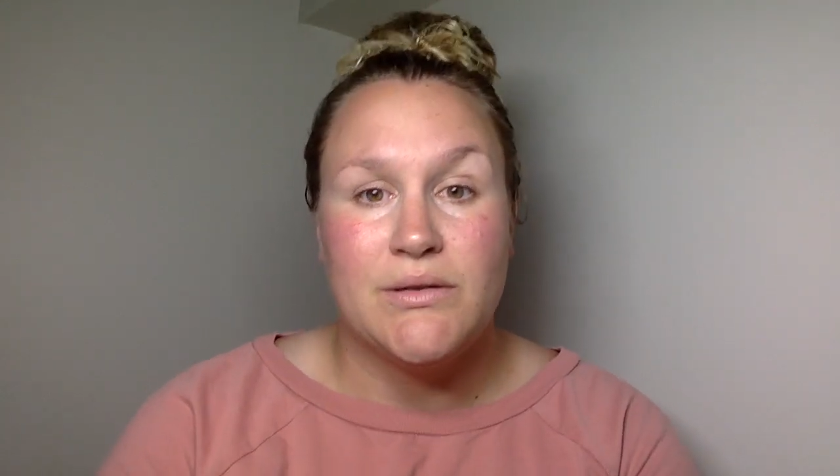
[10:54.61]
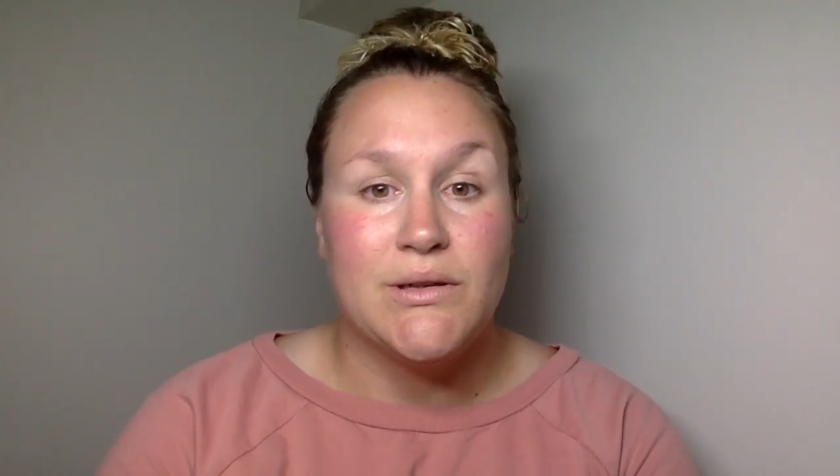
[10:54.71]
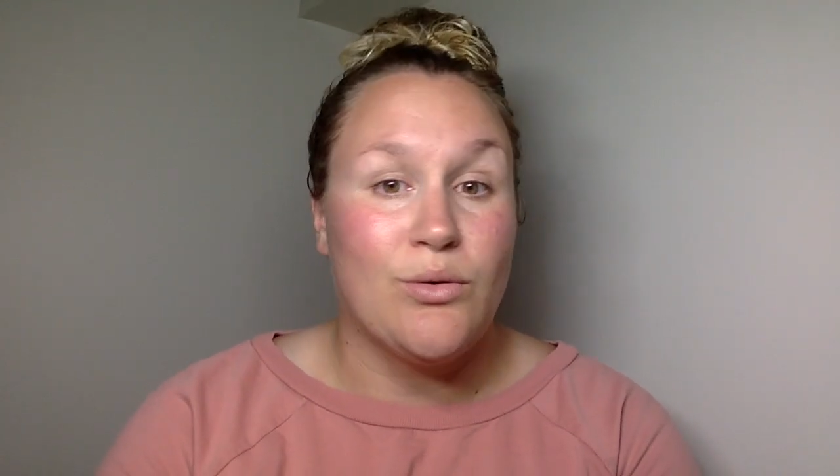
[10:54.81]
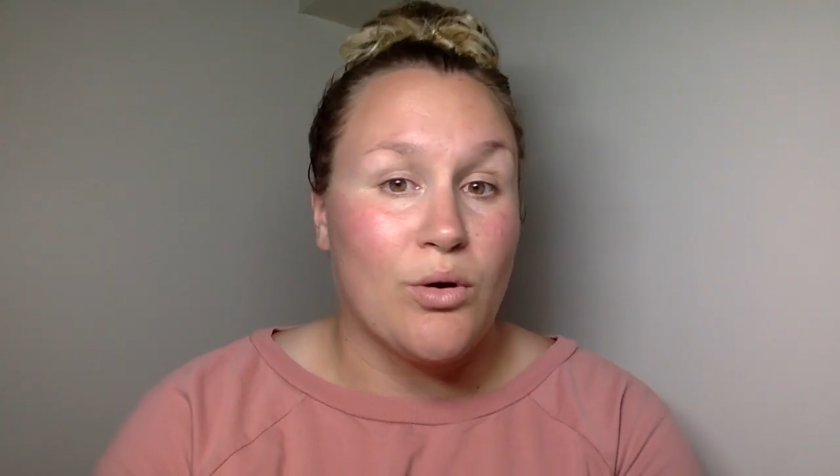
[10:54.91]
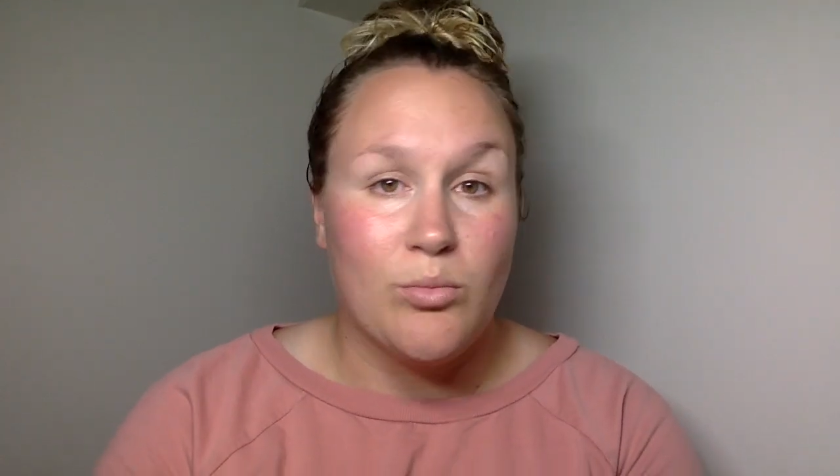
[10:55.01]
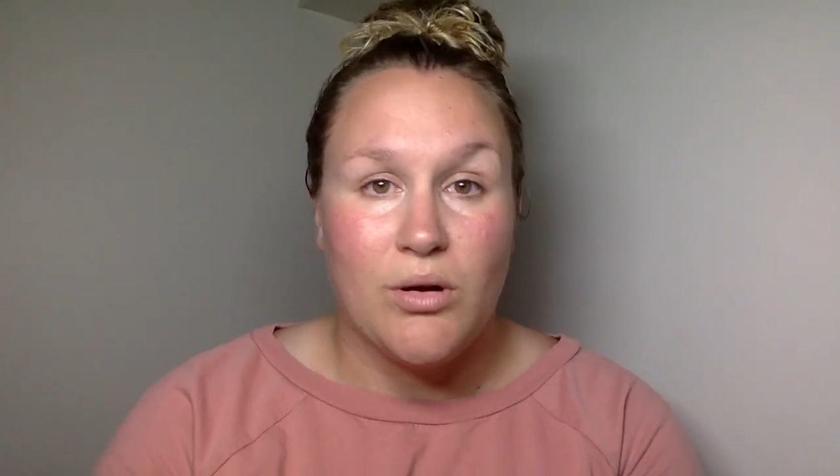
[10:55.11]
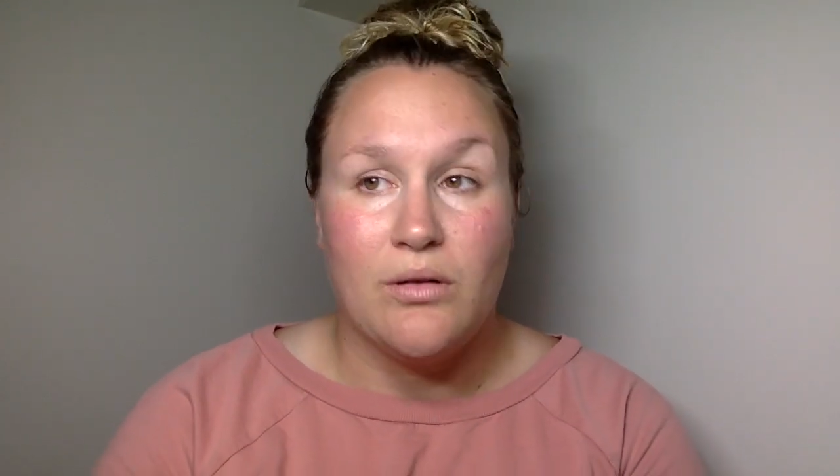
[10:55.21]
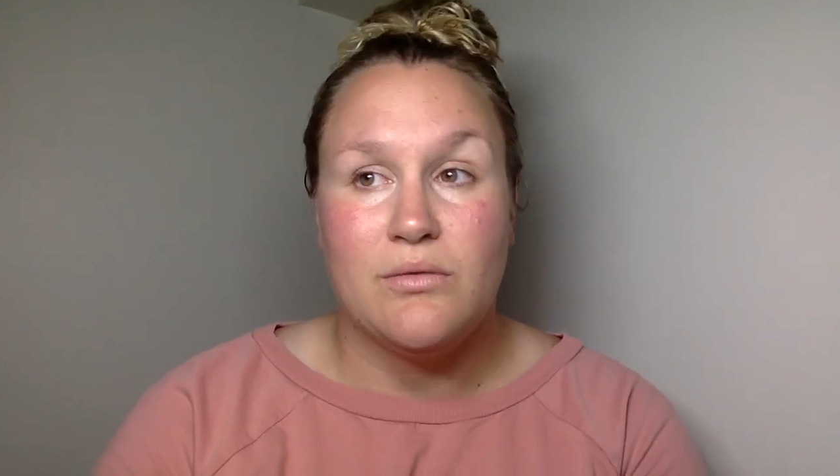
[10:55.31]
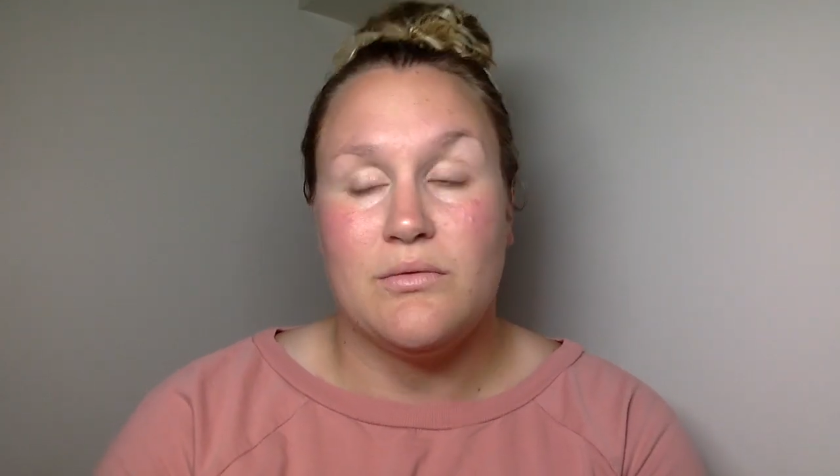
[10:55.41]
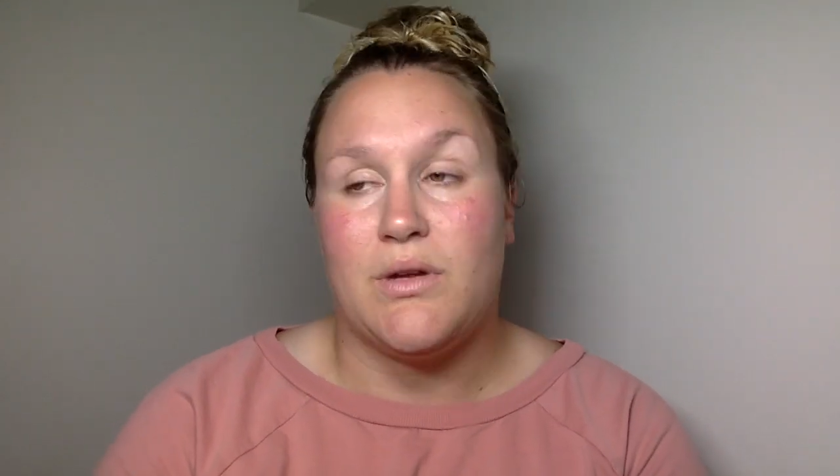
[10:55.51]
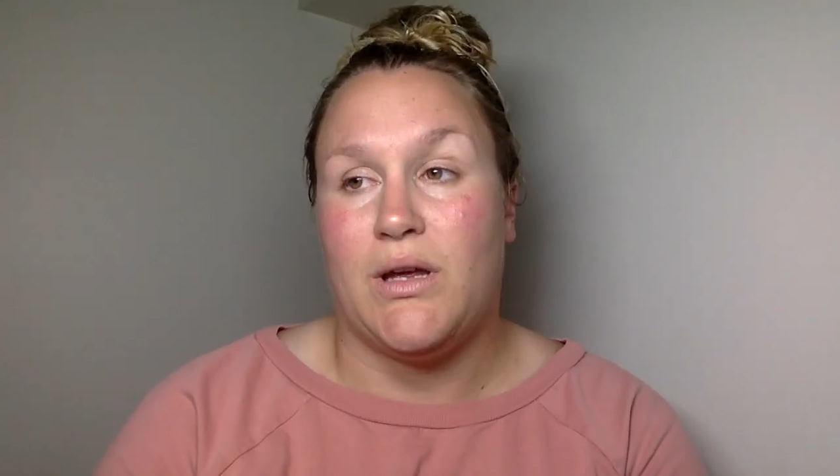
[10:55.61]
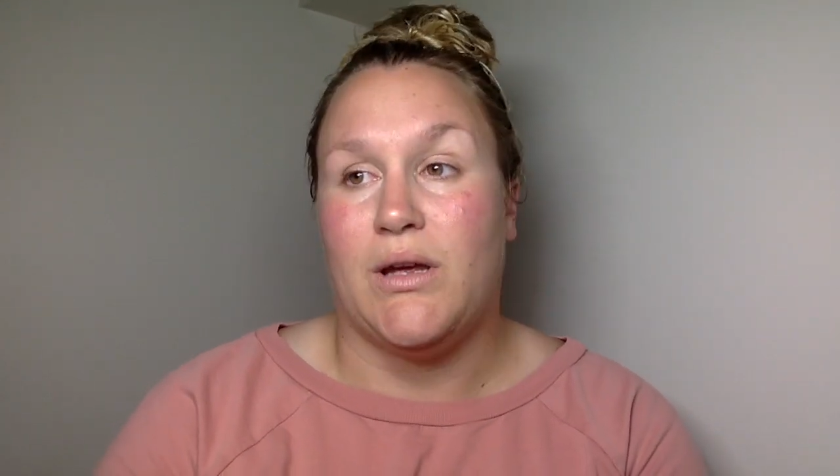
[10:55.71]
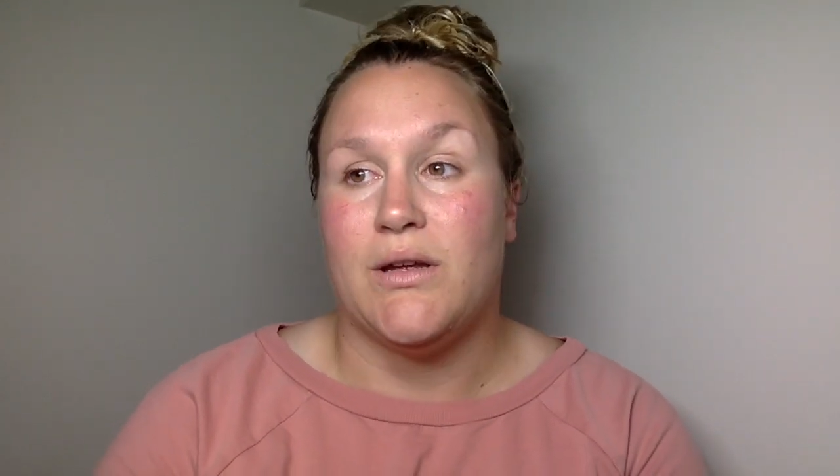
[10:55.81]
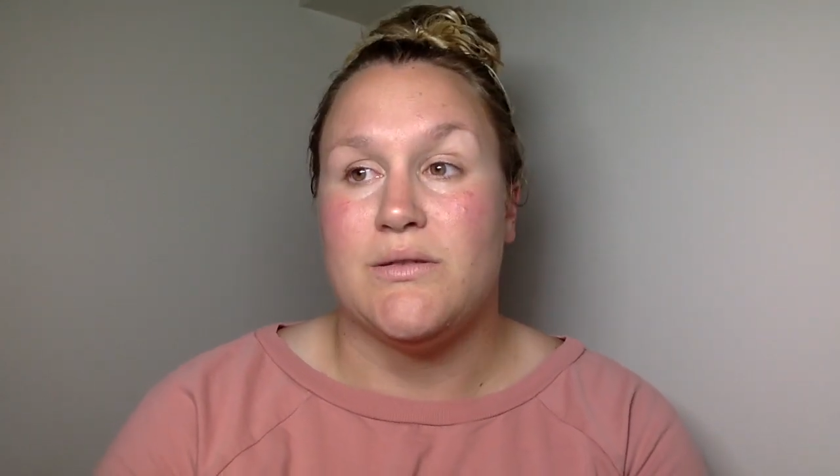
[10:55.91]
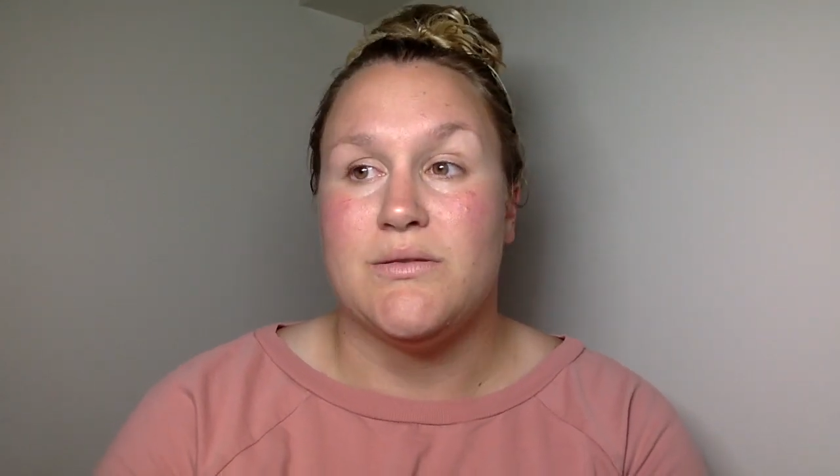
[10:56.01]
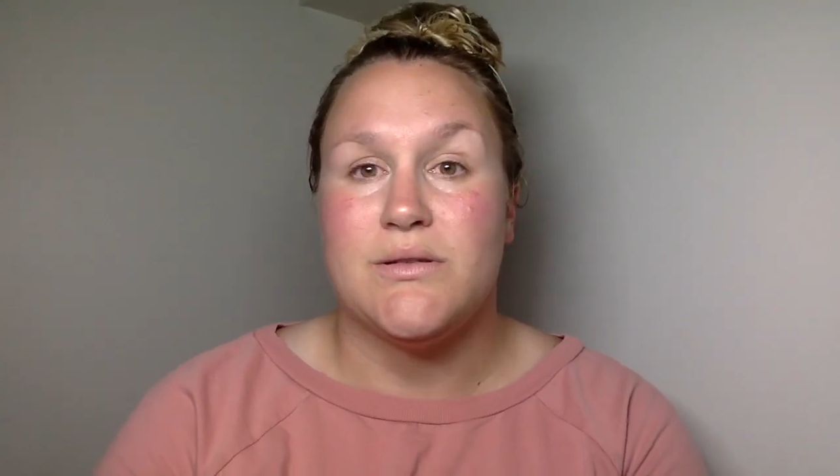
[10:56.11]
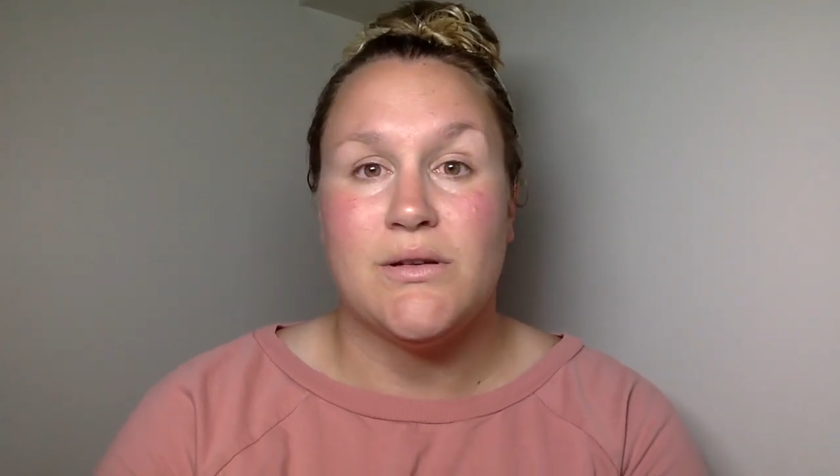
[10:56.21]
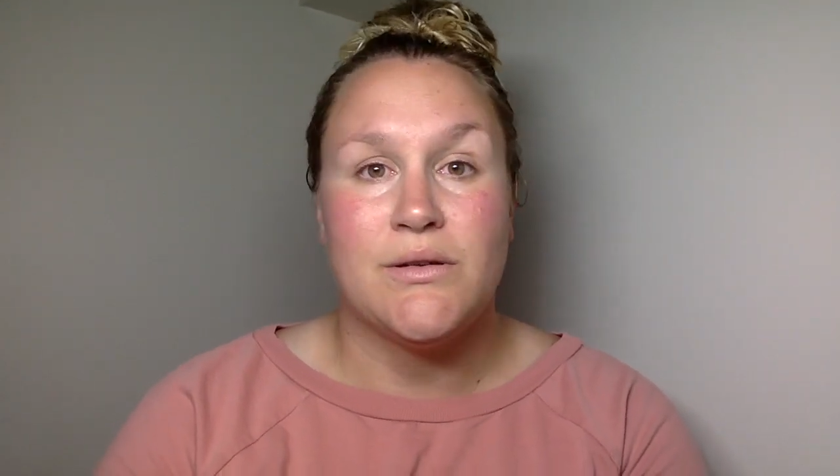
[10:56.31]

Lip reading: normal, and